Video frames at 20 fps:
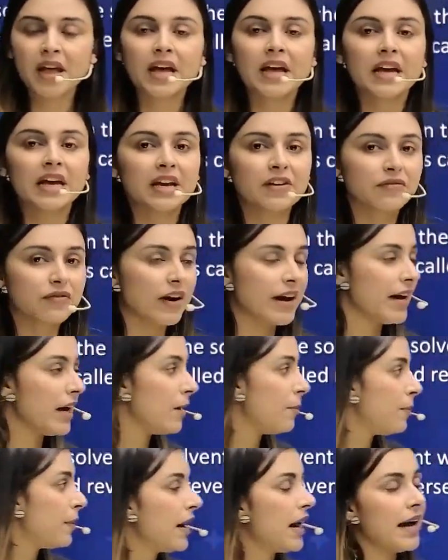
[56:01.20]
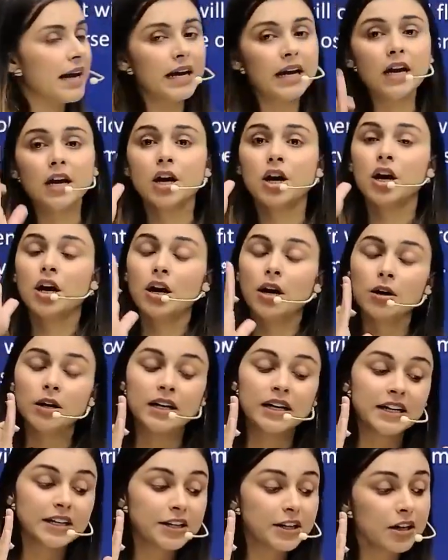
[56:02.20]
if I apply a
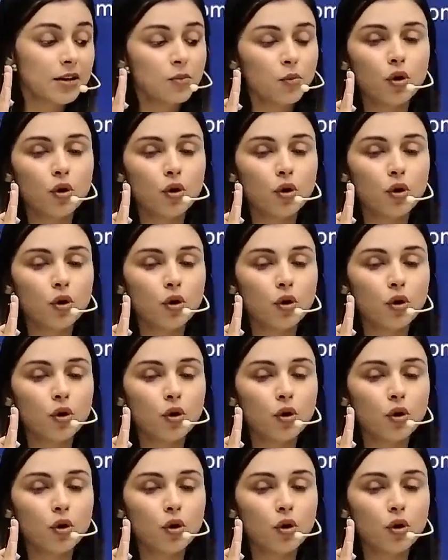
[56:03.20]
little